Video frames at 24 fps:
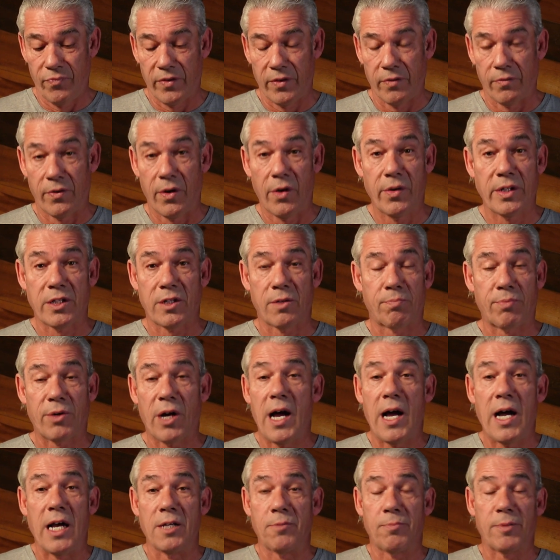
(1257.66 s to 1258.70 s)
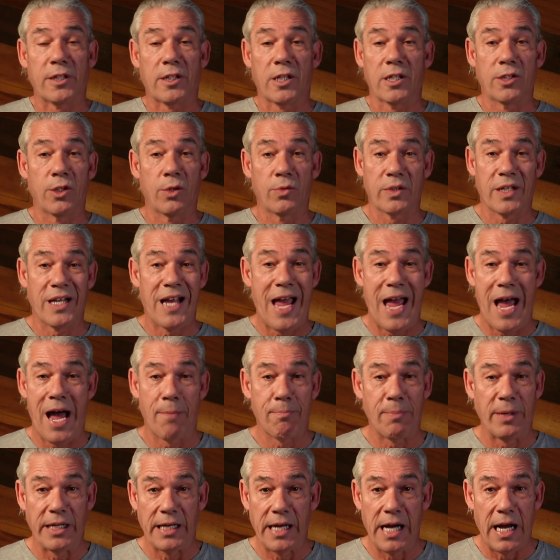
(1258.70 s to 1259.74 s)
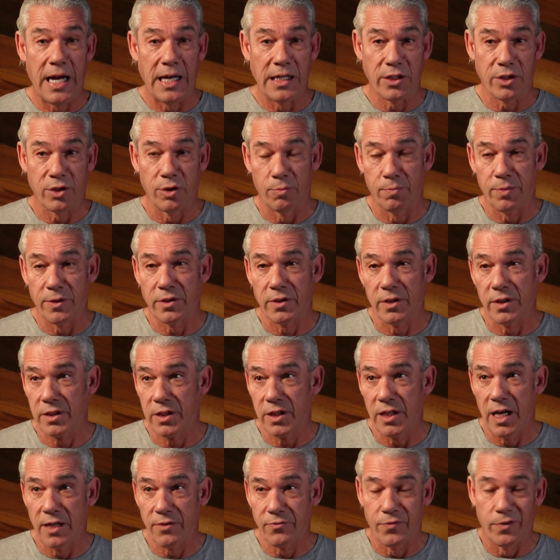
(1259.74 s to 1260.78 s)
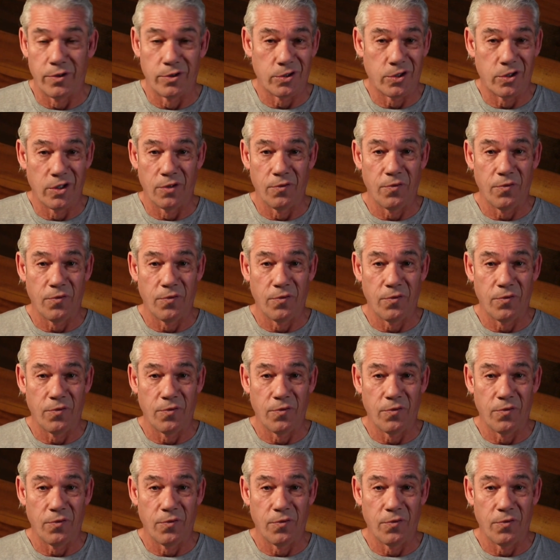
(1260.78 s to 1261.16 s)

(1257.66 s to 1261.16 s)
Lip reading: very surprised, because he was a happy guy, super successful, good